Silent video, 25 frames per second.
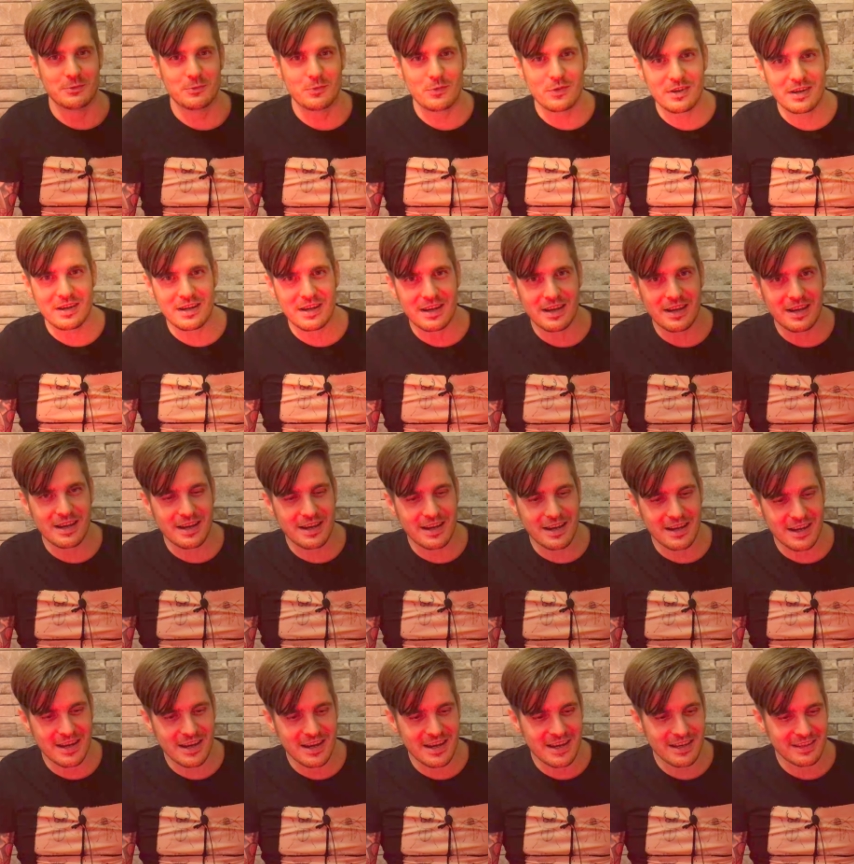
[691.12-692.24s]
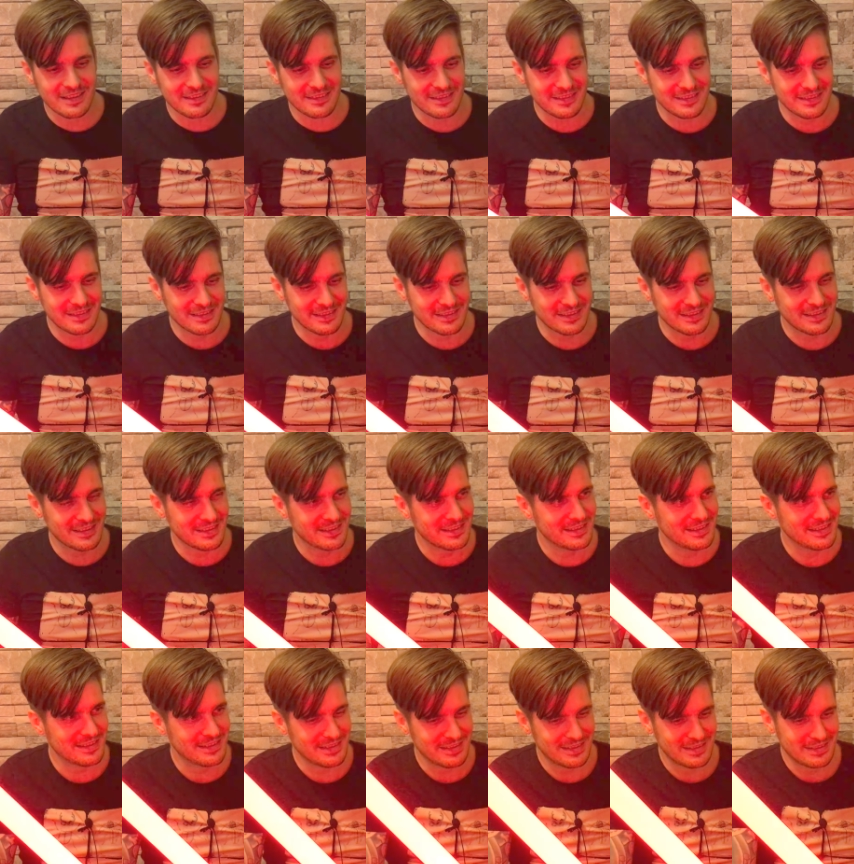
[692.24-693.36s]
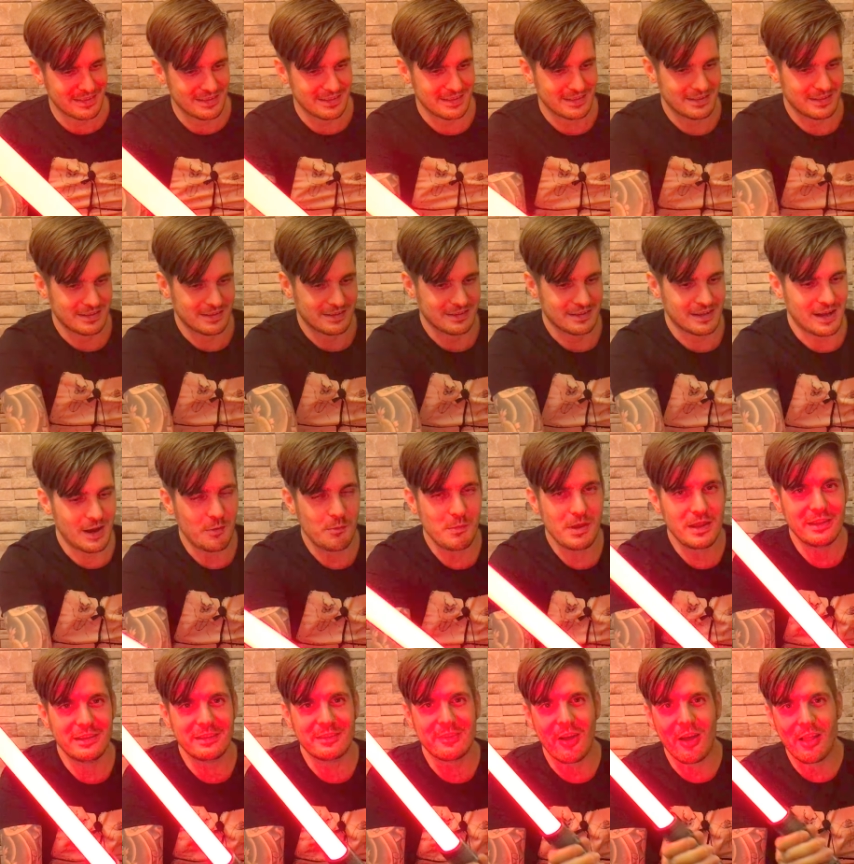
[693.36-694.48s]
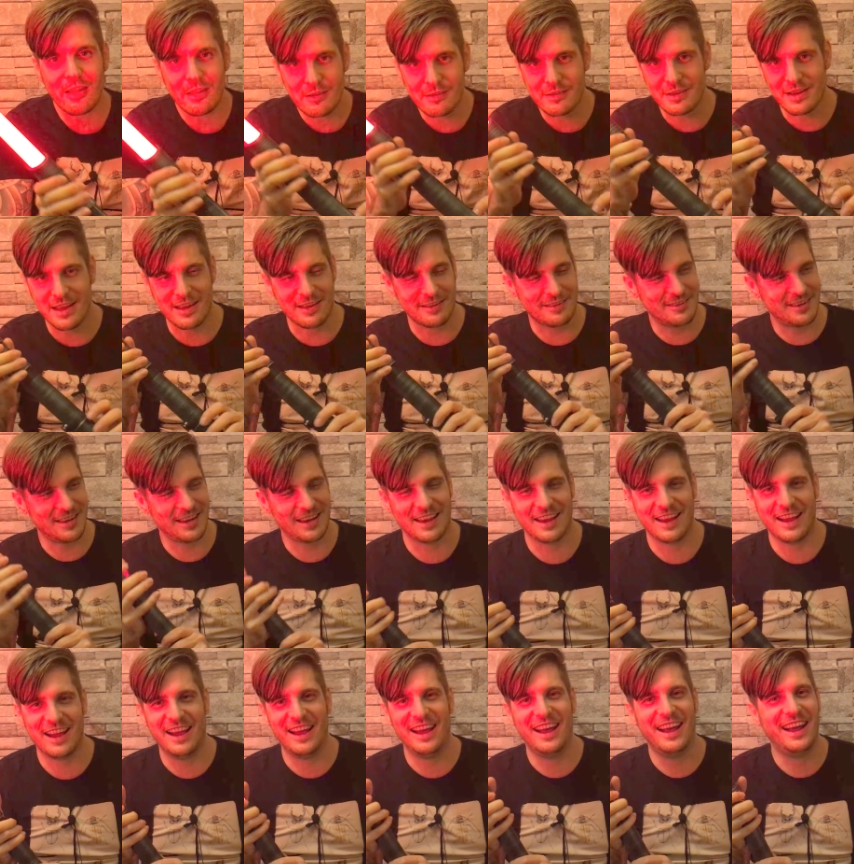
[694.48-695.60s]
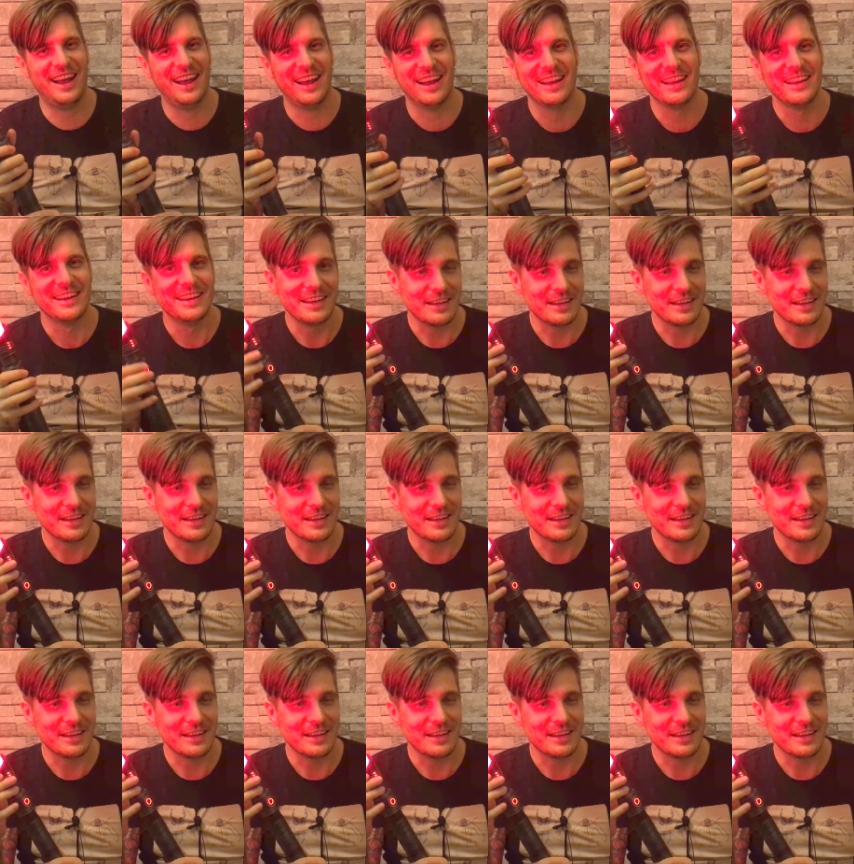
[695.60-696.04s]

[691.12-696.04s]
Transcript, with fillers: Let me see it! What? How much dollar is it? How many dollar it is? Yeah.